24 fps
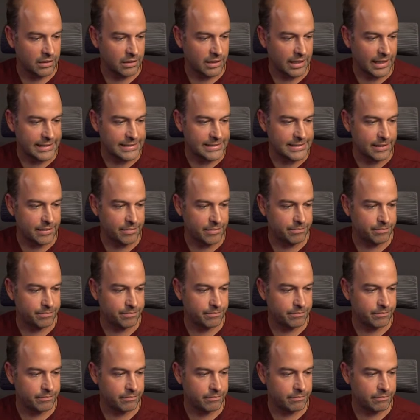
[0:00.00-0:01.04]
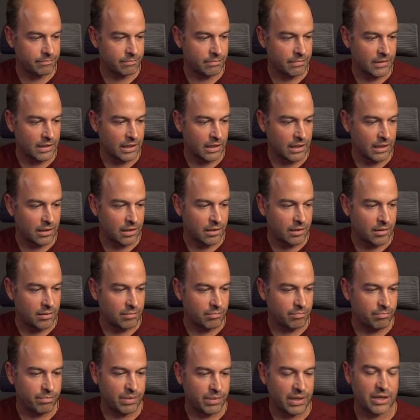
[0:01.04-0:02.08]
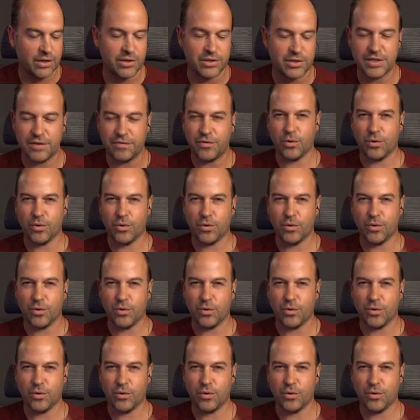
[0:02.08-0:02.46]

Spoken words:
80, because if